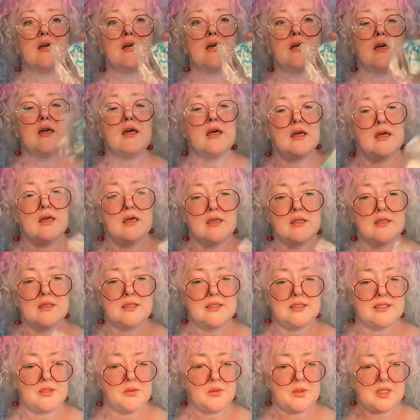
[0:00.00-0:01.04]
Huh, let's
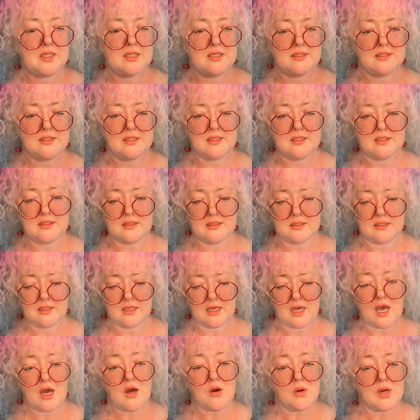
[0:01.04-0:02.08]
see what this is.
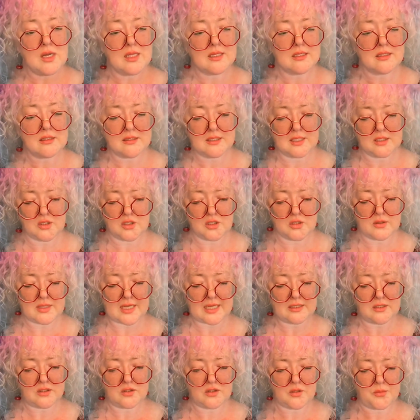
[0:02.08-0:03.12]
Oh, a little tissue.
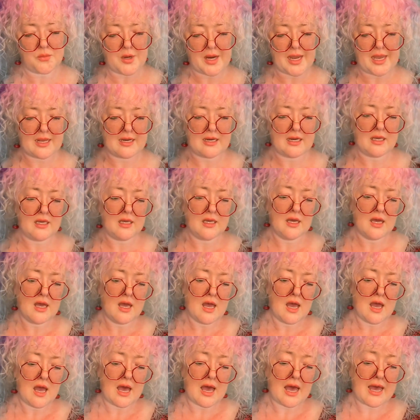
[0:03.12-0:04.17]
That's super handy.
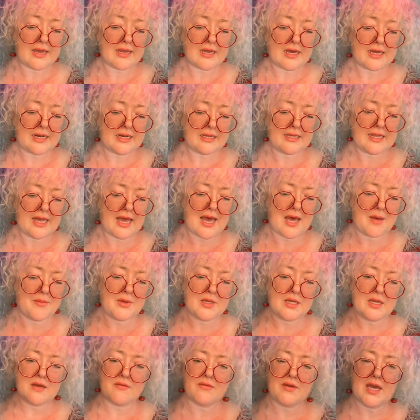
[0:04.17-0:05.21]
I got in the
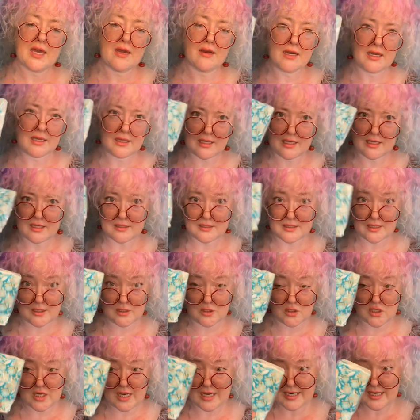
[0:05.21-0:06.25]
habit of carrying these in
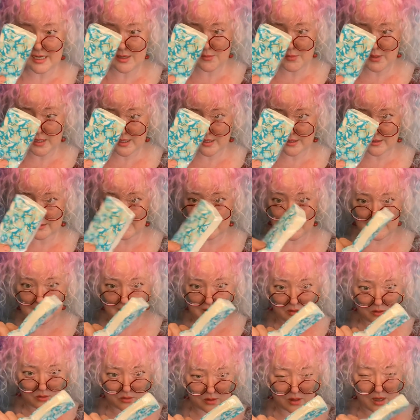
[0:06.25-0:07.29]
China because they
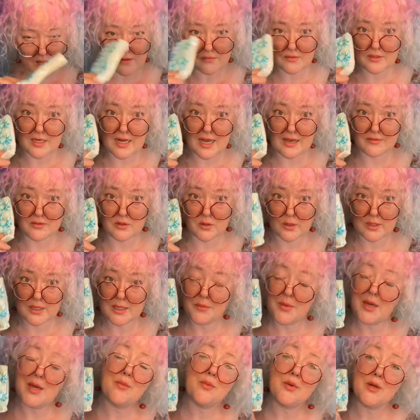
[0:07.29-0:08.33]
don't often have toilet
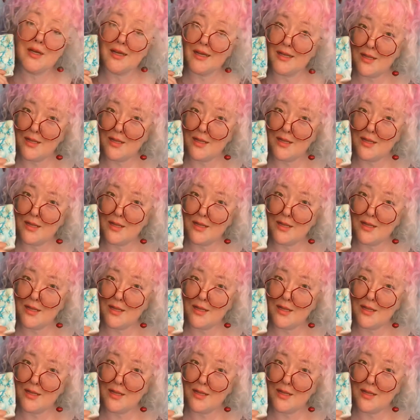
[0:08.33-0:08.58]
paper in